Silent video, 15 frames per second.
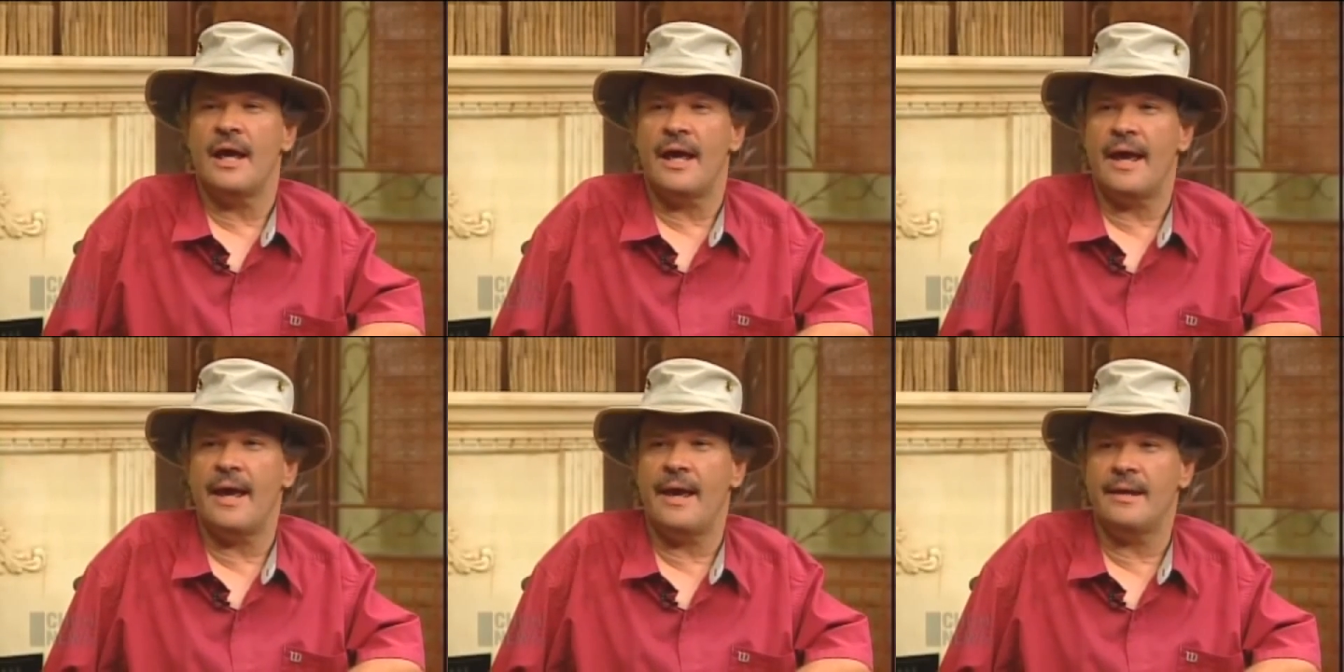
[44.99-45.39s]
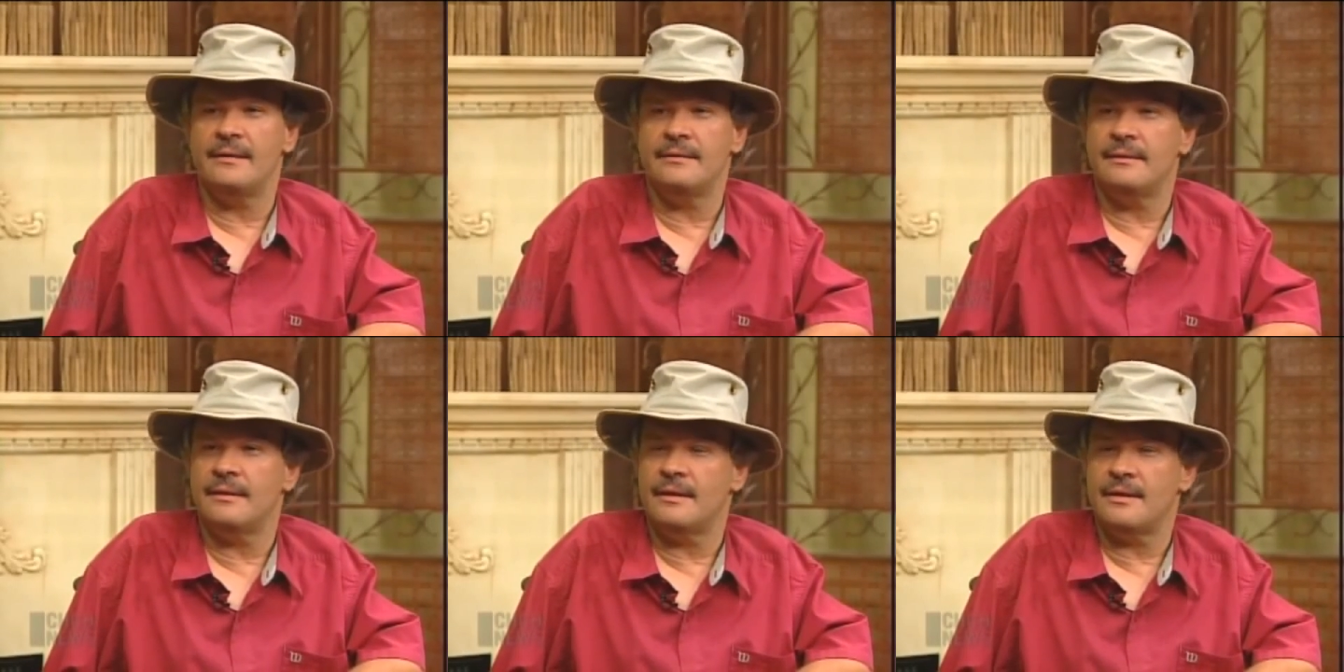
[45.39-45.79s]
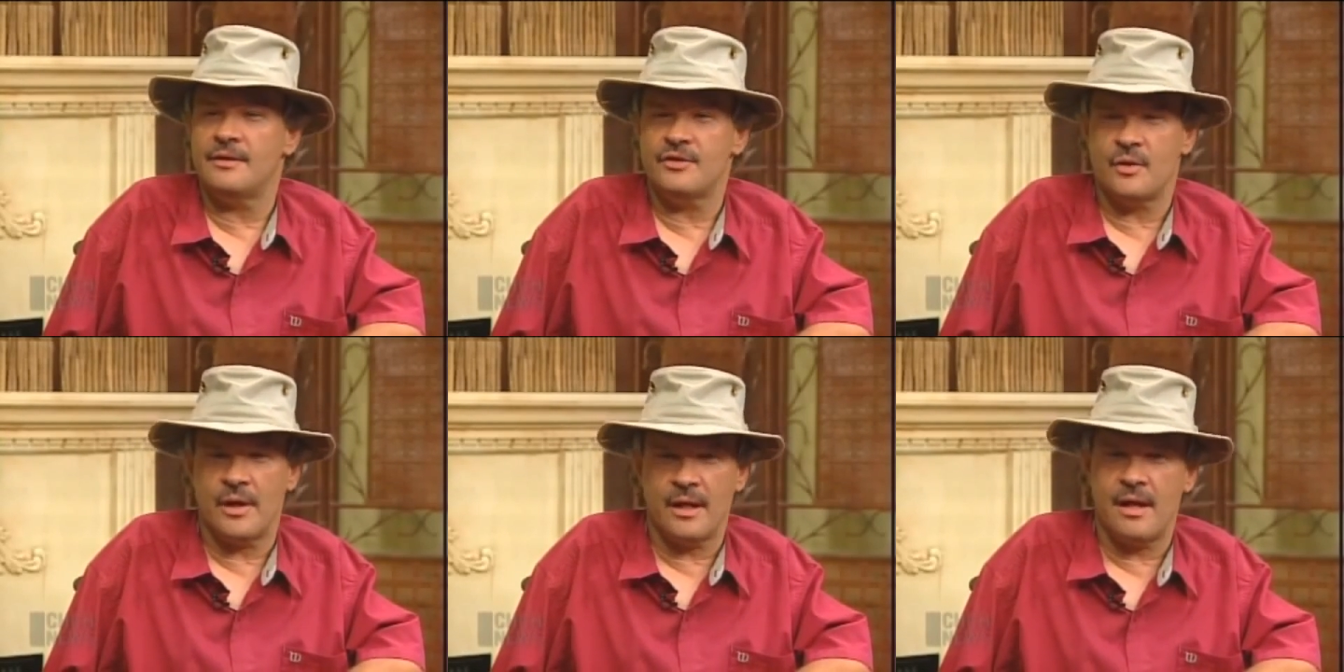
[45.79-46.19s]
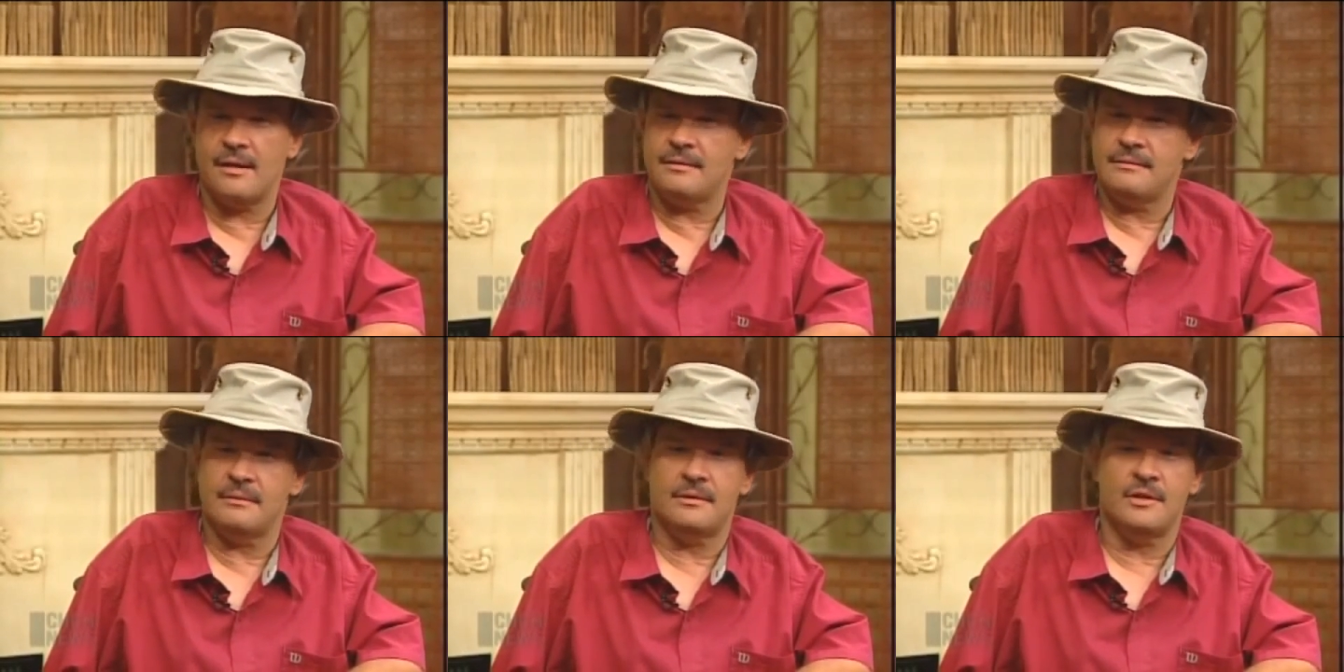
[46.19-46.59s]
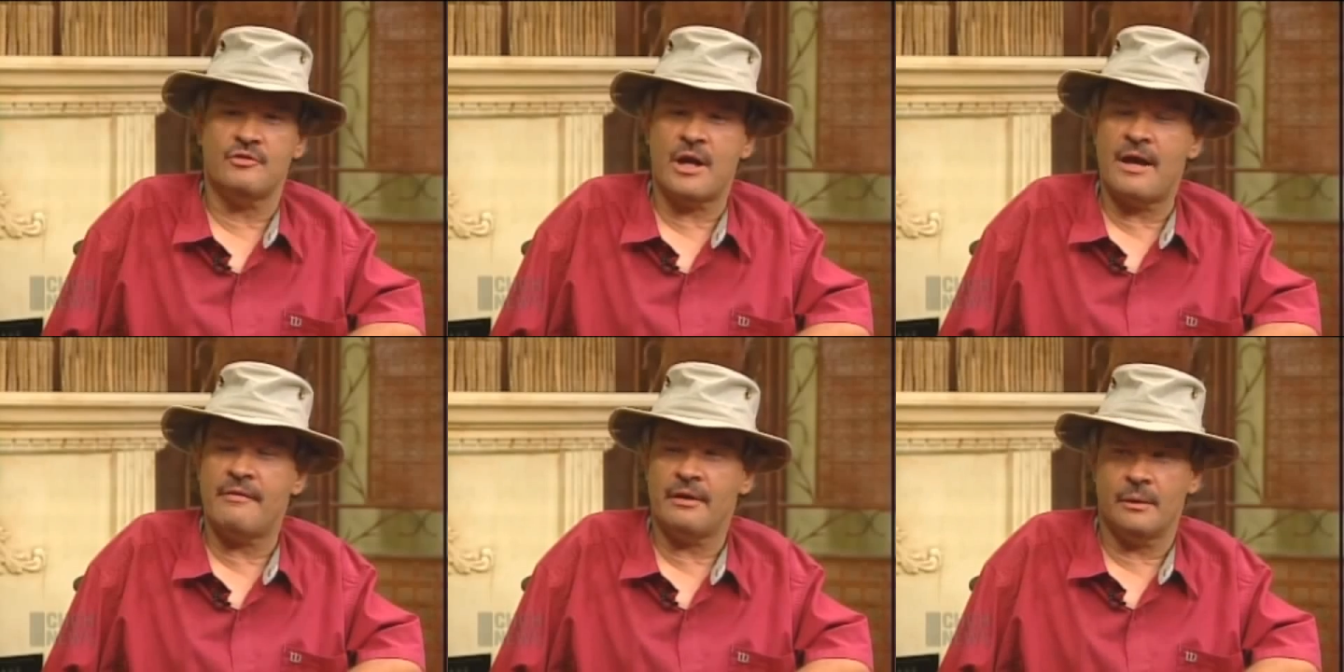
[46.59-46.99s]
And so I got to
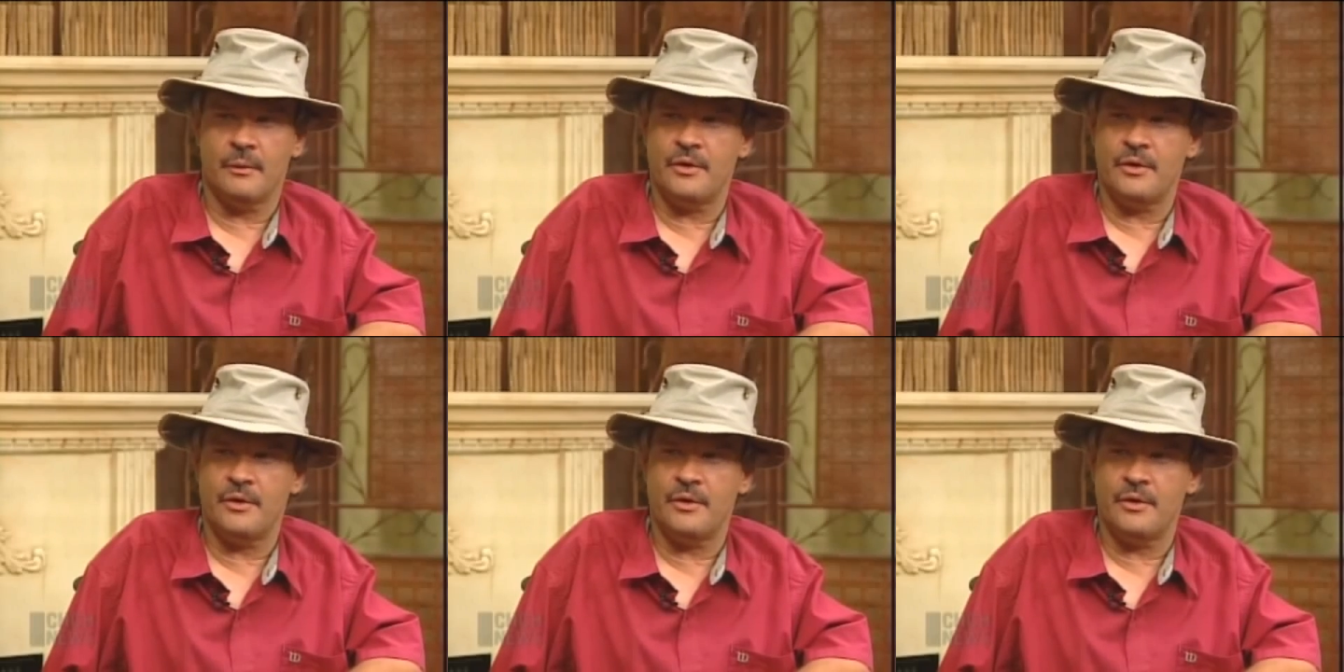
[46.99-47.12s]
traveling.